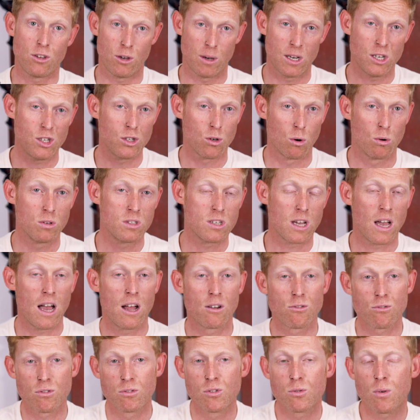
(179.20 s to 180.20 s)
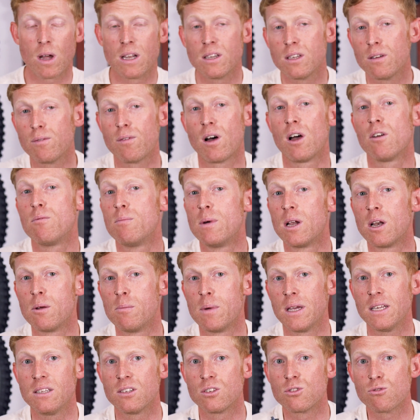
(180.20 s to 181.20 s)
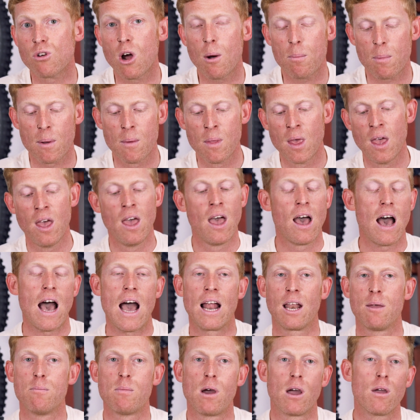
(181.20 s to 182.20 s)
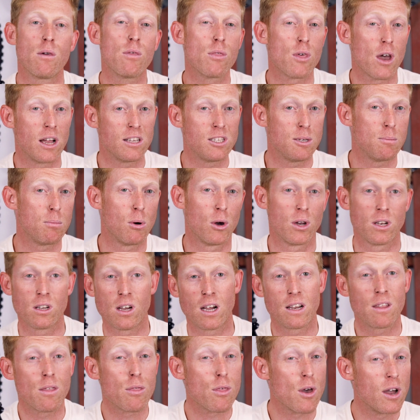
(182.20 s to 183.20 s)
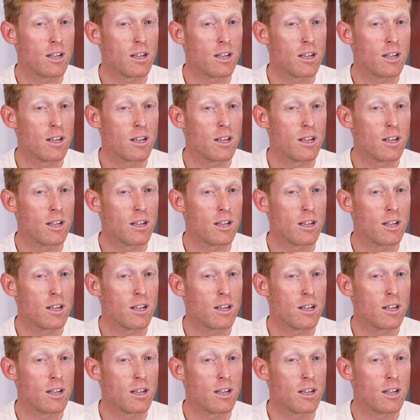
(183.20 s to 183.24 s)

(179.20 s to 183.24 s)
do a shorter 125mm drop, and in both 30.9 and